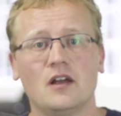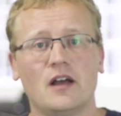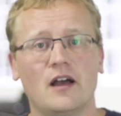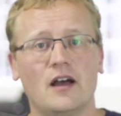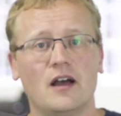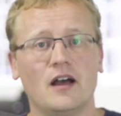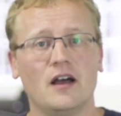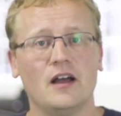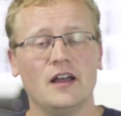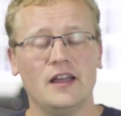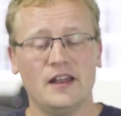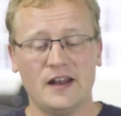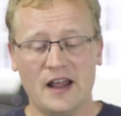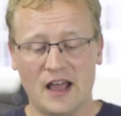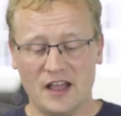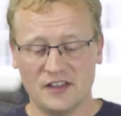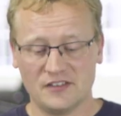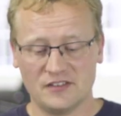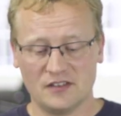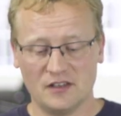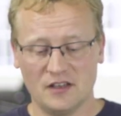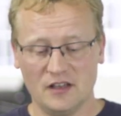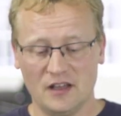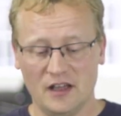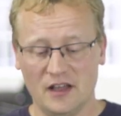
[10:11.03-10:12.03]
Uh, it
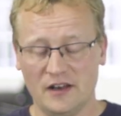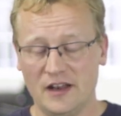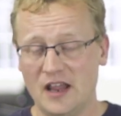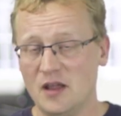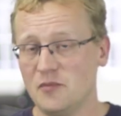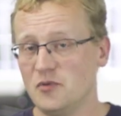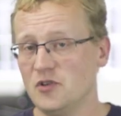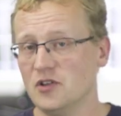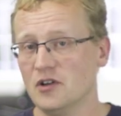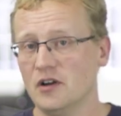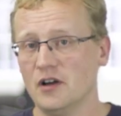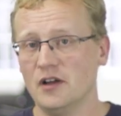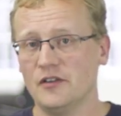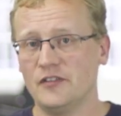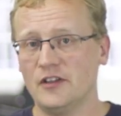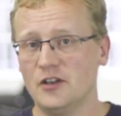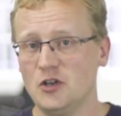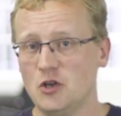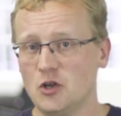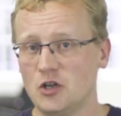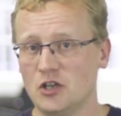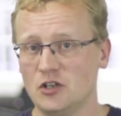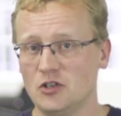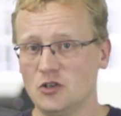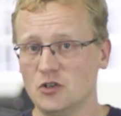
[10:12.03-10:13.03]
has a, an API that
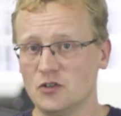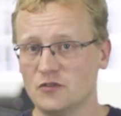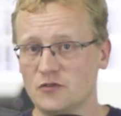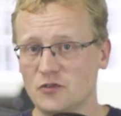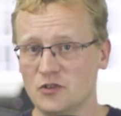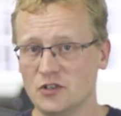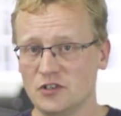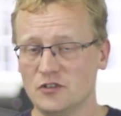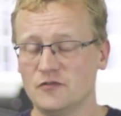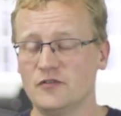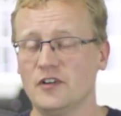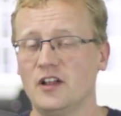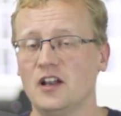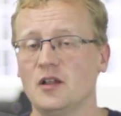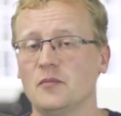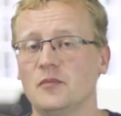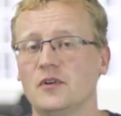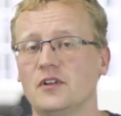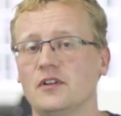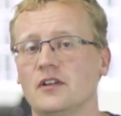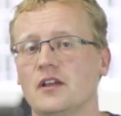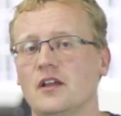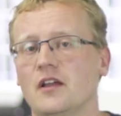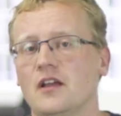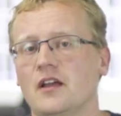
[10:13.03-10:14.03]
you can use for your
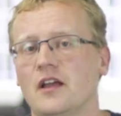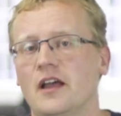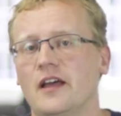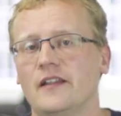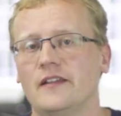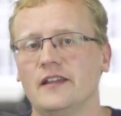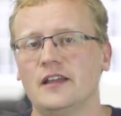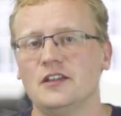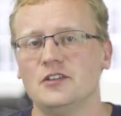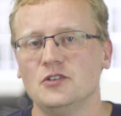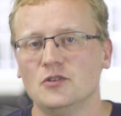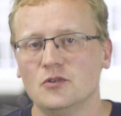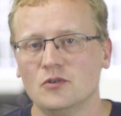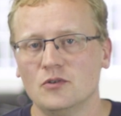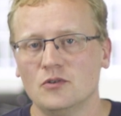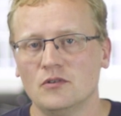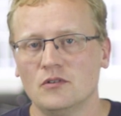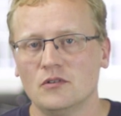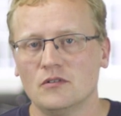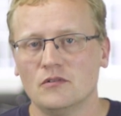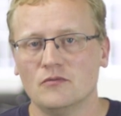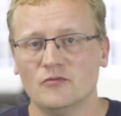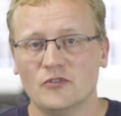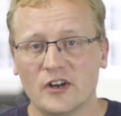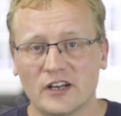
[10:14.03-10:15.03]
development and let you
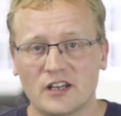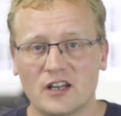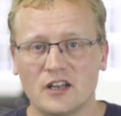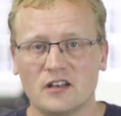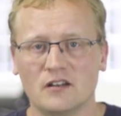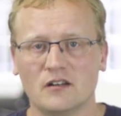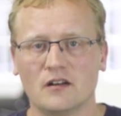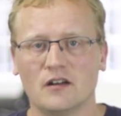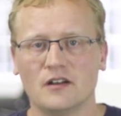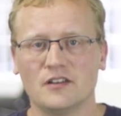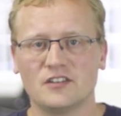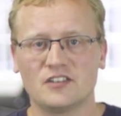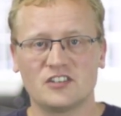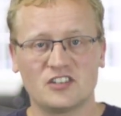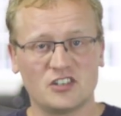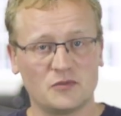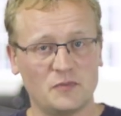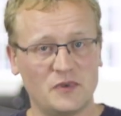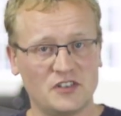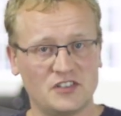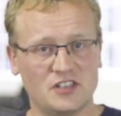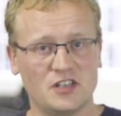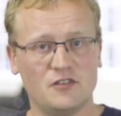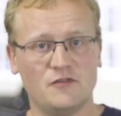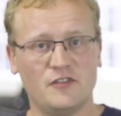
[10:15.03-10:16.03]
recognize
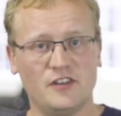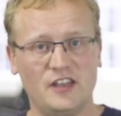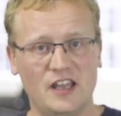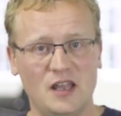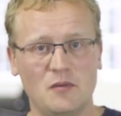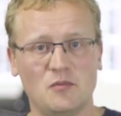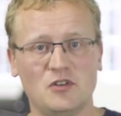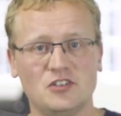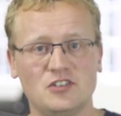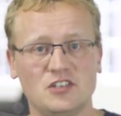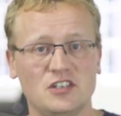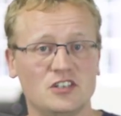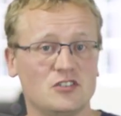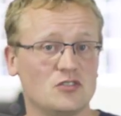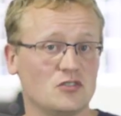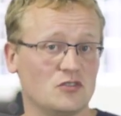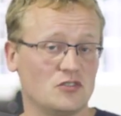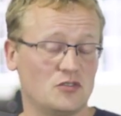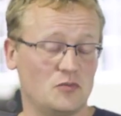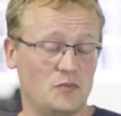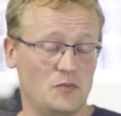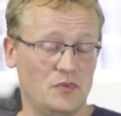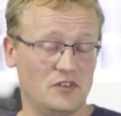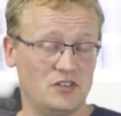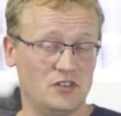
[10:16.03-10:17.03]
specific images or
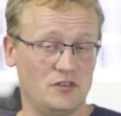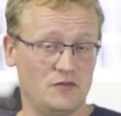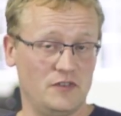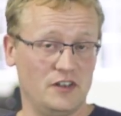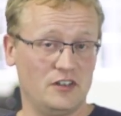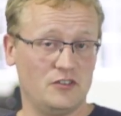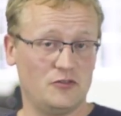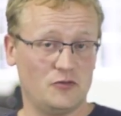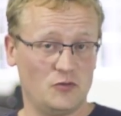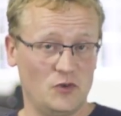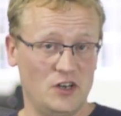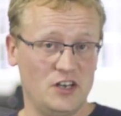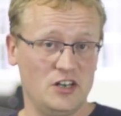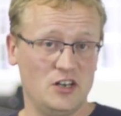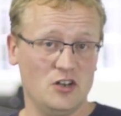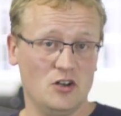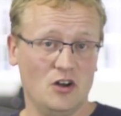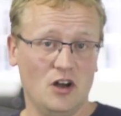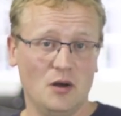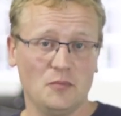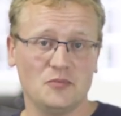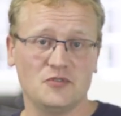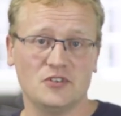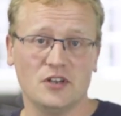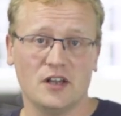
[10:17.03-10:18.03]
specific 3D
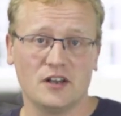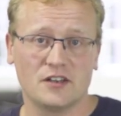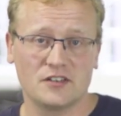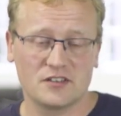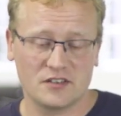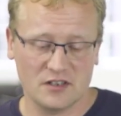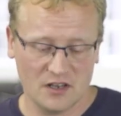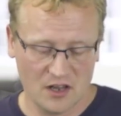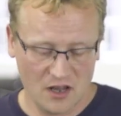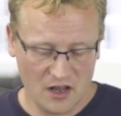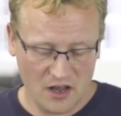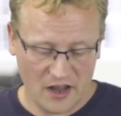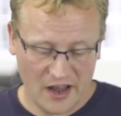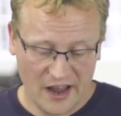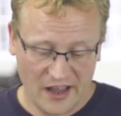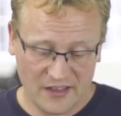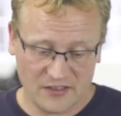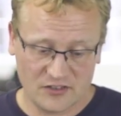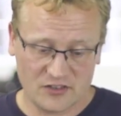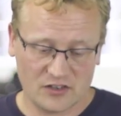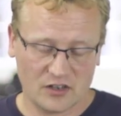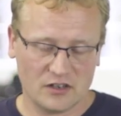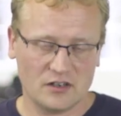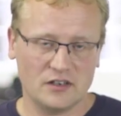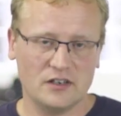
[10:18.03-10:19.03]
objects
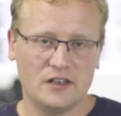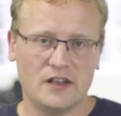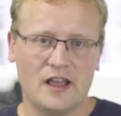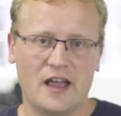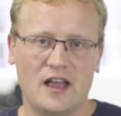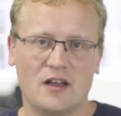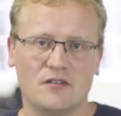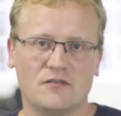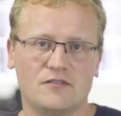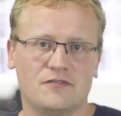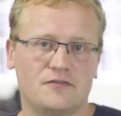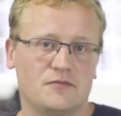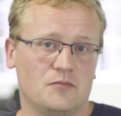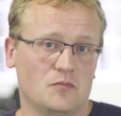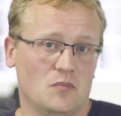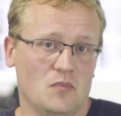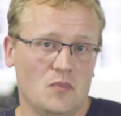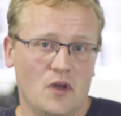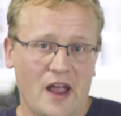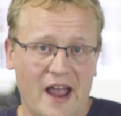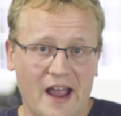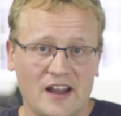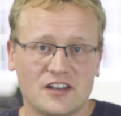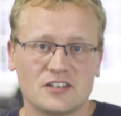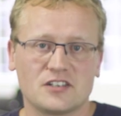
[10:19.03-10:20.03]
and suddenly have
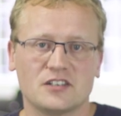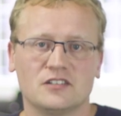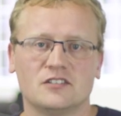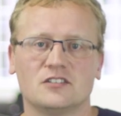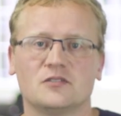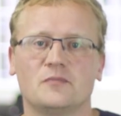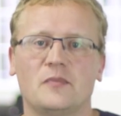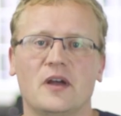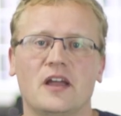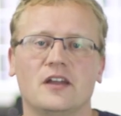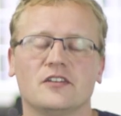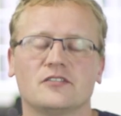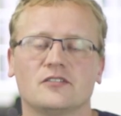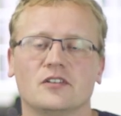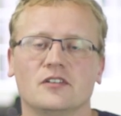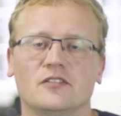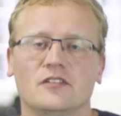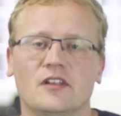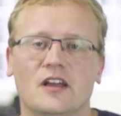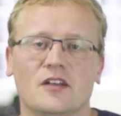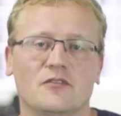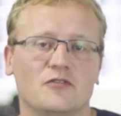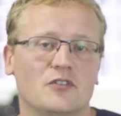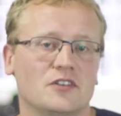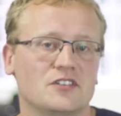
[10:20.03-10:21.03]
actions based on
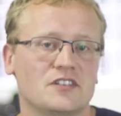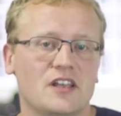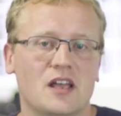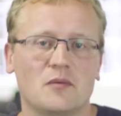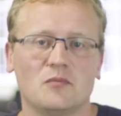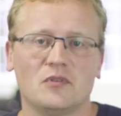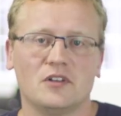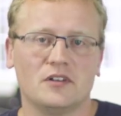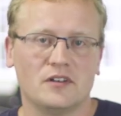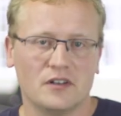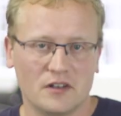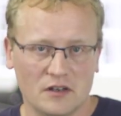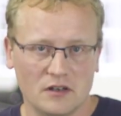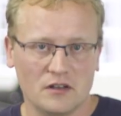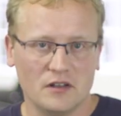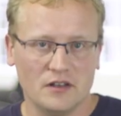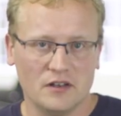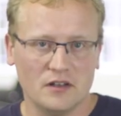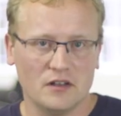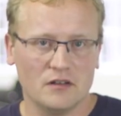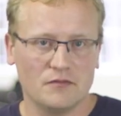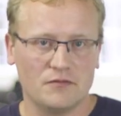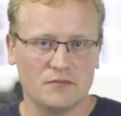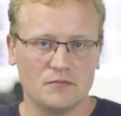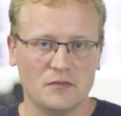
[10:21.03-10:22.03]
that. For example, in a,
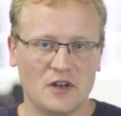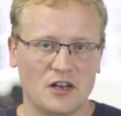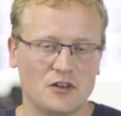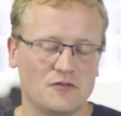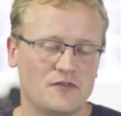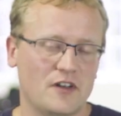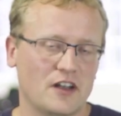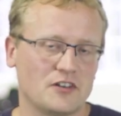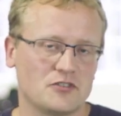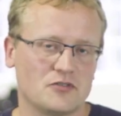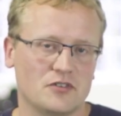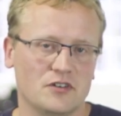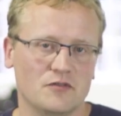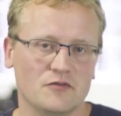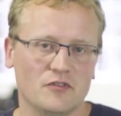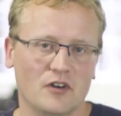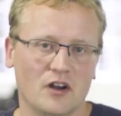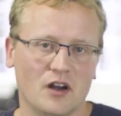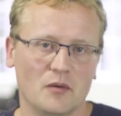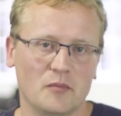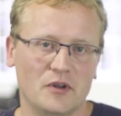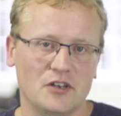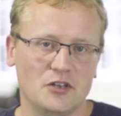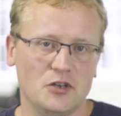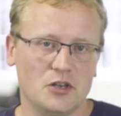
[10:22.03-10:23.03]
in a manufacturing
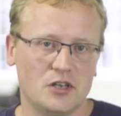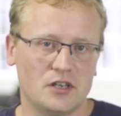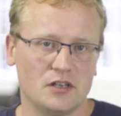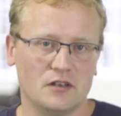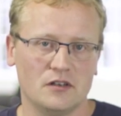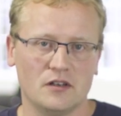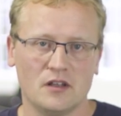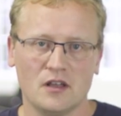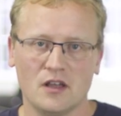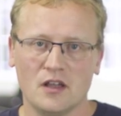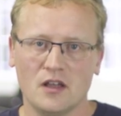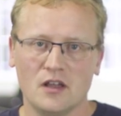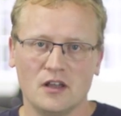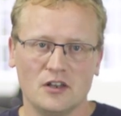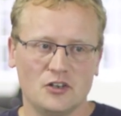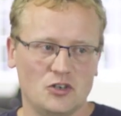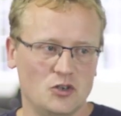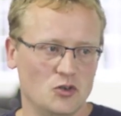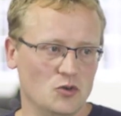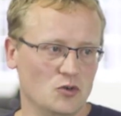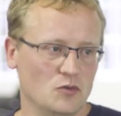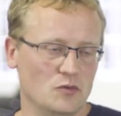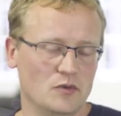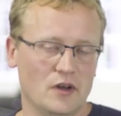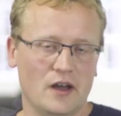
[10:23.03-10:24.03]
environment, you can
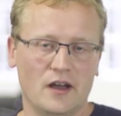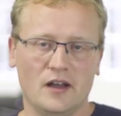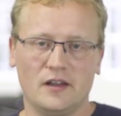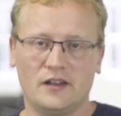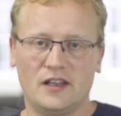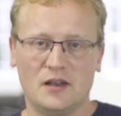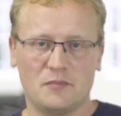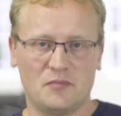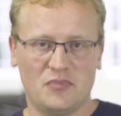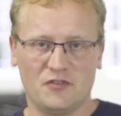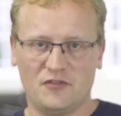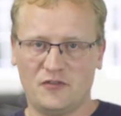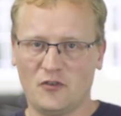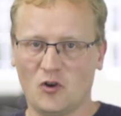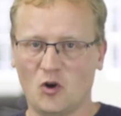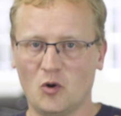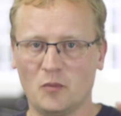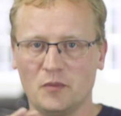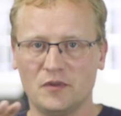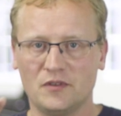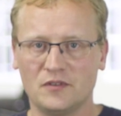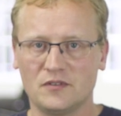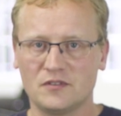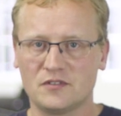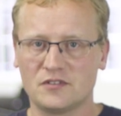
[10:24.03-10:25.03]
do uh, get
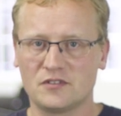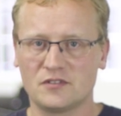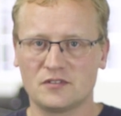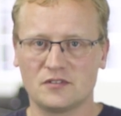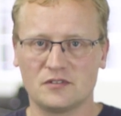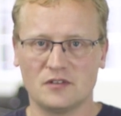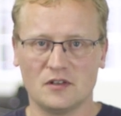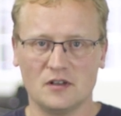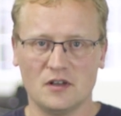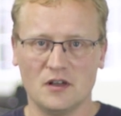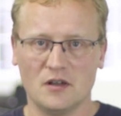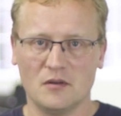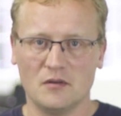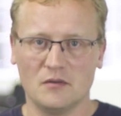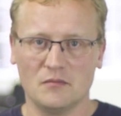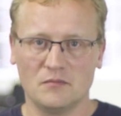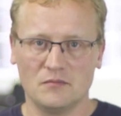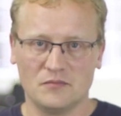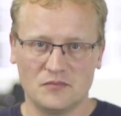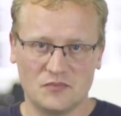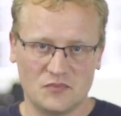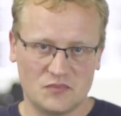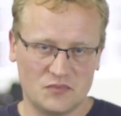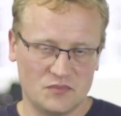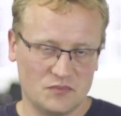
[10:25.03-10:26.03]
performance
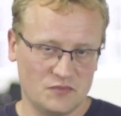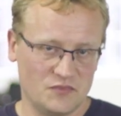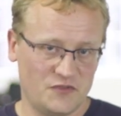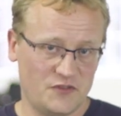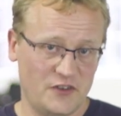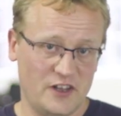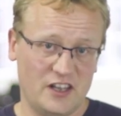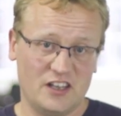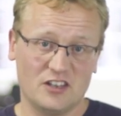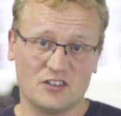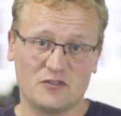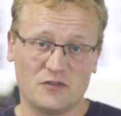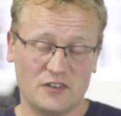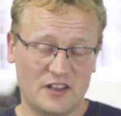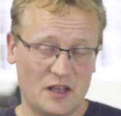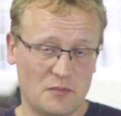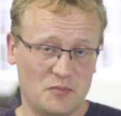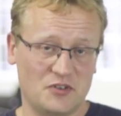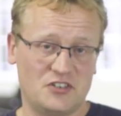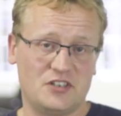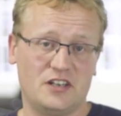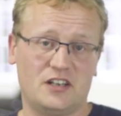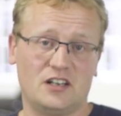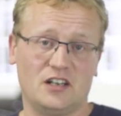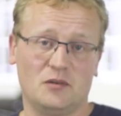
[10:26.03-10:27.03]
um, figures for that
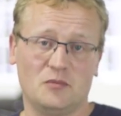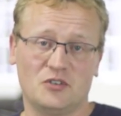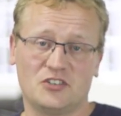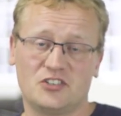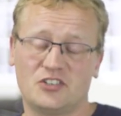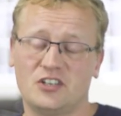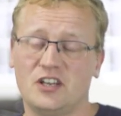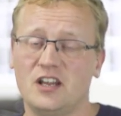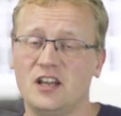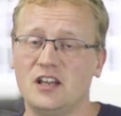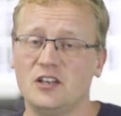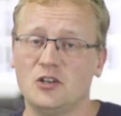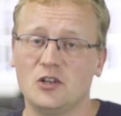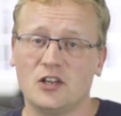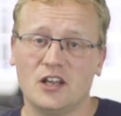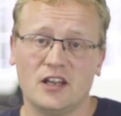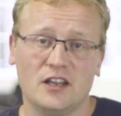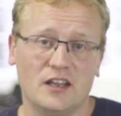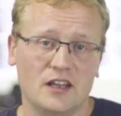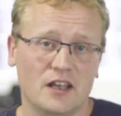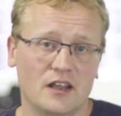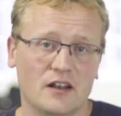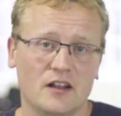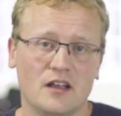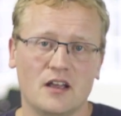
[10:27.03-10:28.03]
particular machine. You can
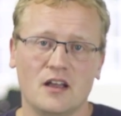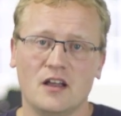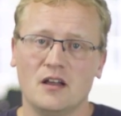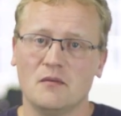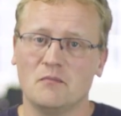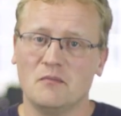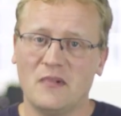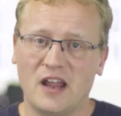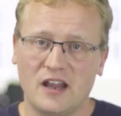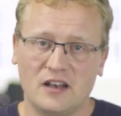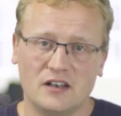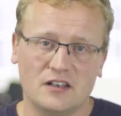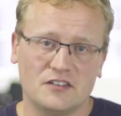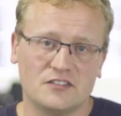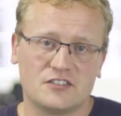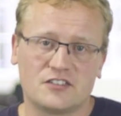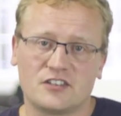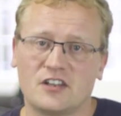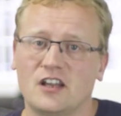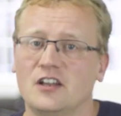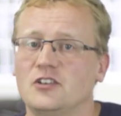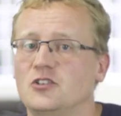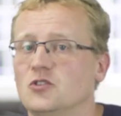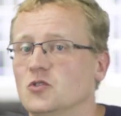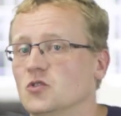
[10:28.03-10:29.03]
get maintenance
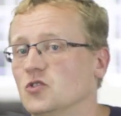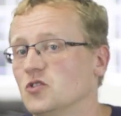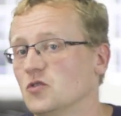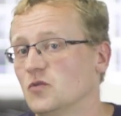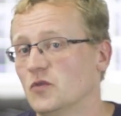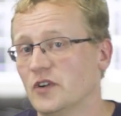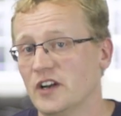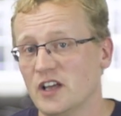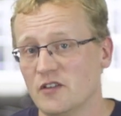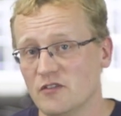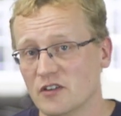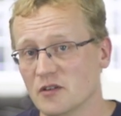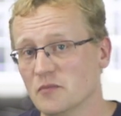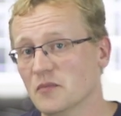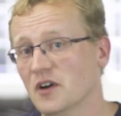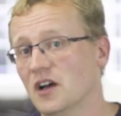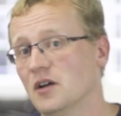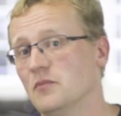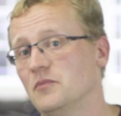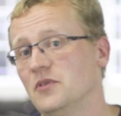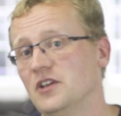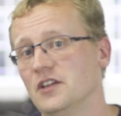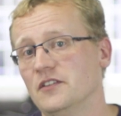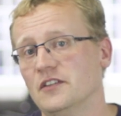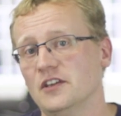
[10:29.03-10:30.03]
schedules or whatever it
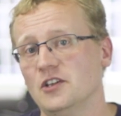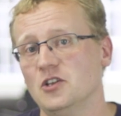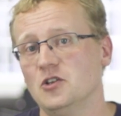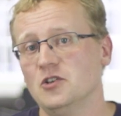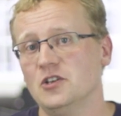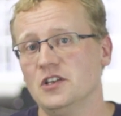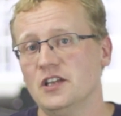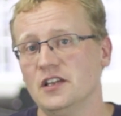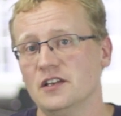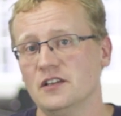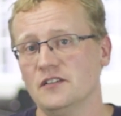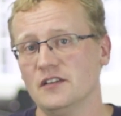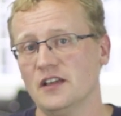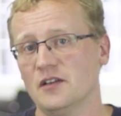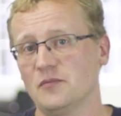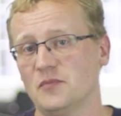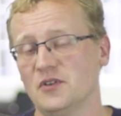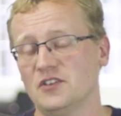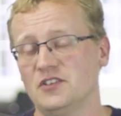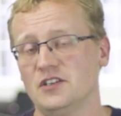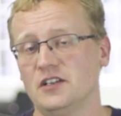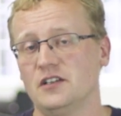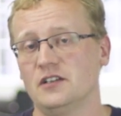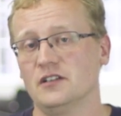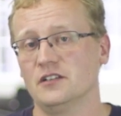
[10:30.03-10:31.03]
might be that you need in that
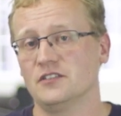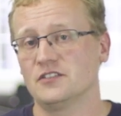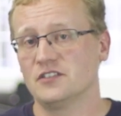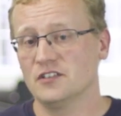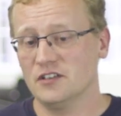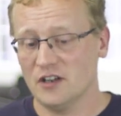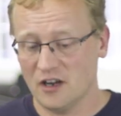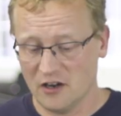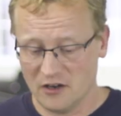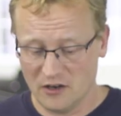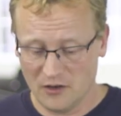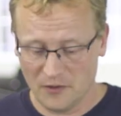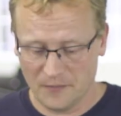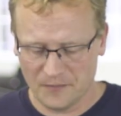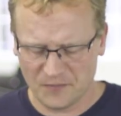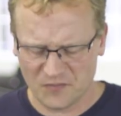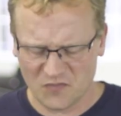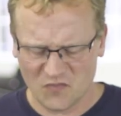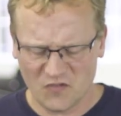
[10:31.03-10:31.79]
particular scenario.